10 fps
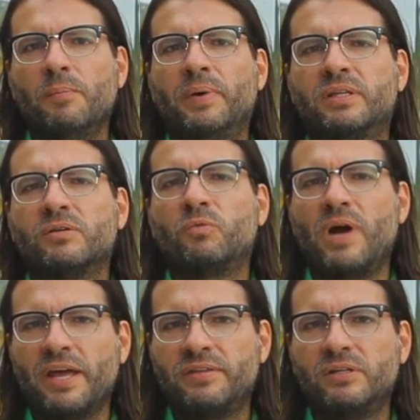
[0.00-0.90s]
but
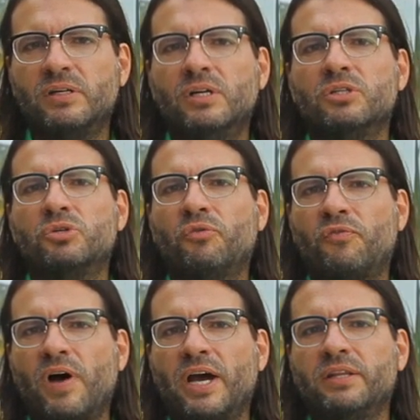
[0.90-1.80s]
rather to
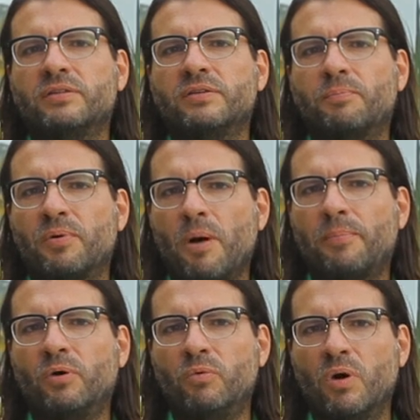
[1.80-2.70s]
find the
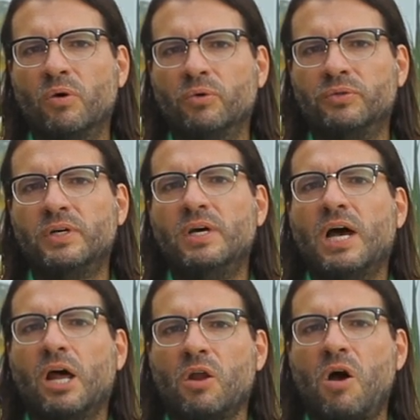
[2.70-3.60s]
proper road
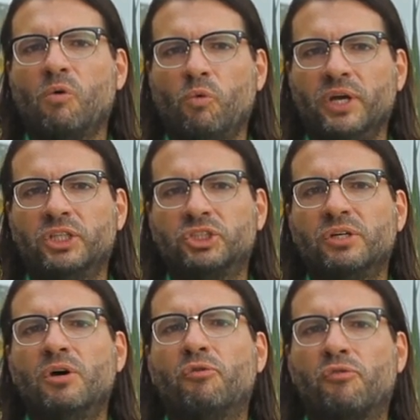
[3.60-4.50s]
along which,
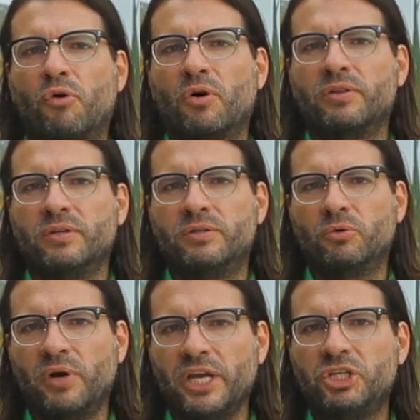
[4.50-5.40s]
for the
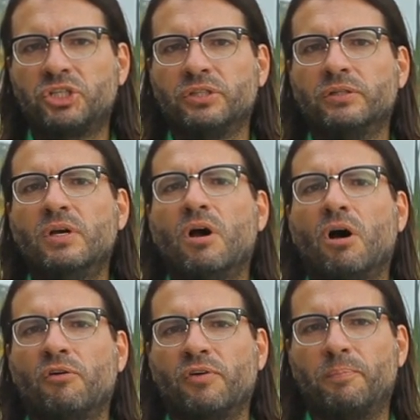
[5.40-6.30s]
duration
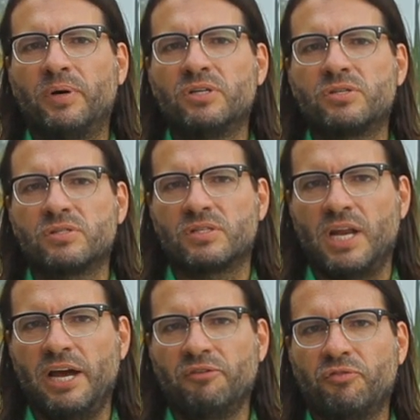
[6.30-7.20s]
of a person's
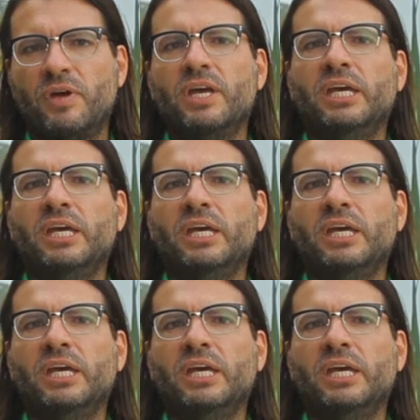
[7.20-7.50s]
life,